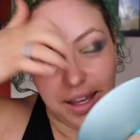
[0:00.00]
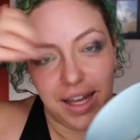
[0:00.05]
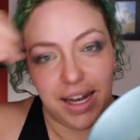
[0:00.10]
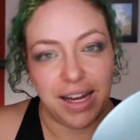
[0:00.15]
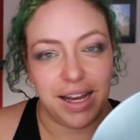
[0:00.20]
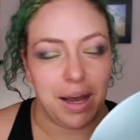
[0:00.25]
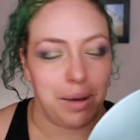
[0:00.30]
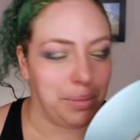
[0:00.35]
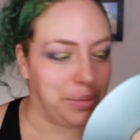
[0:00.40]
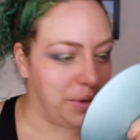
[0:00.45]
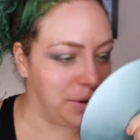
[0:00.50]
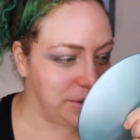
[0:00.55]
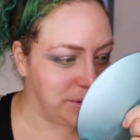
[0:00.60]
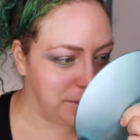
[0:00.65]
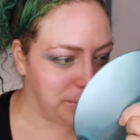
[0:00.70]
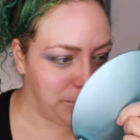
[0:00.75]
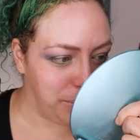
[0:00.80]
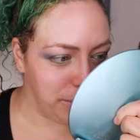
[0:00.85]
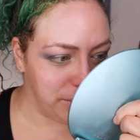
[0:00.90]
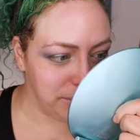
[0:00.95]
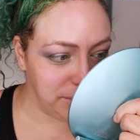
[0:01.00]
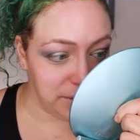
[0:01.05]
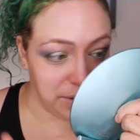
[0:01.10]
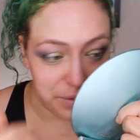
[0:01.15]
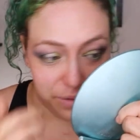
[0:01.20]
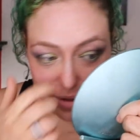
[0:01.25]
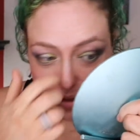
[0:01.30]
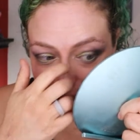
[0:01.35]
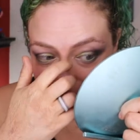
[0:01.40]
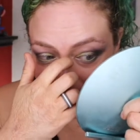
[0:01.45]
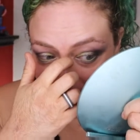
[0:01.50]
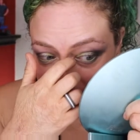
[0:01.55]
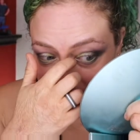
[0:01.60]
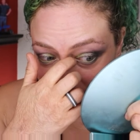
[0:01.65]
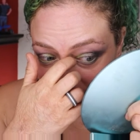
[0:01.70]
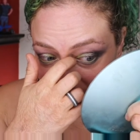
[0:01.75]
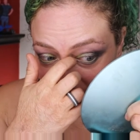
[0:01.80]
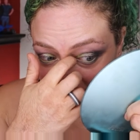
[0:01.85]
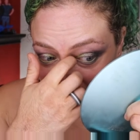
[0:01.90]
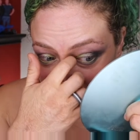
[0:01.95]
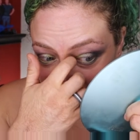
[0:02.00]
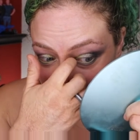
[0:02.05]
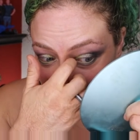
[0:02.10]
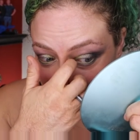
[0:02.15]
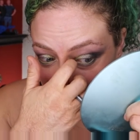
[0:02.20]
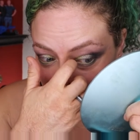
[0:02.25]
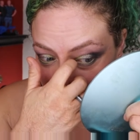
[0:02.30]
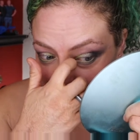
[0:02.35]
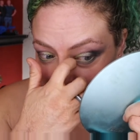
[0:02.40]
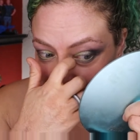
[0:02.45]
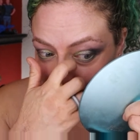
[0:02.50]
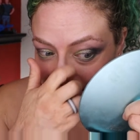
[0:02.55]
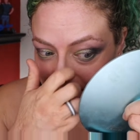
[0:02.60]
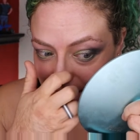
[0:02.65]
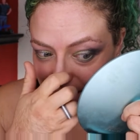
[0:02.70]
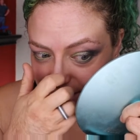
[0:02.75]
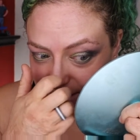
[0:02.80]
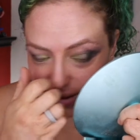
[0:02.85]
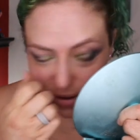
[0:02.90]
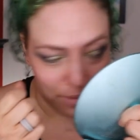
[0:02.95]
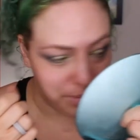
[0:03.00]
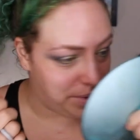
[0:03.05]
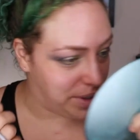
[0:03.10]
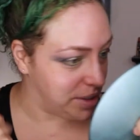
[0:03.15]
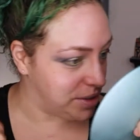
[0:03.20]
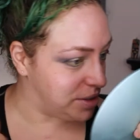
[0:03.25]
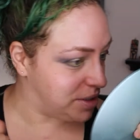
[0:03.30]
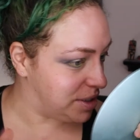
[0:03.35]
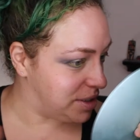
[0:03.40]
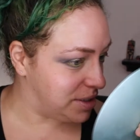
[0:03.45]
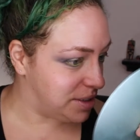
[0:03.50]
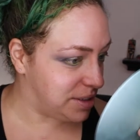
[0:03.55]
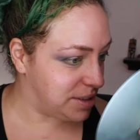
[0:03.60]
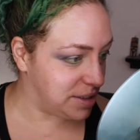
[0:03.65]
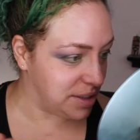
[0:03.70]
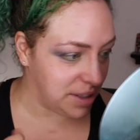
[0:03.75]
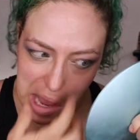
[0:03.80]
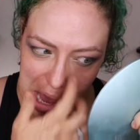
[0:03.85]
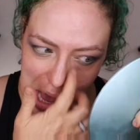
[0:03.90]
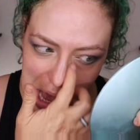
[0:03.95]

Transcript: getting up close and personal with lots of strangers. I miss that so much. That's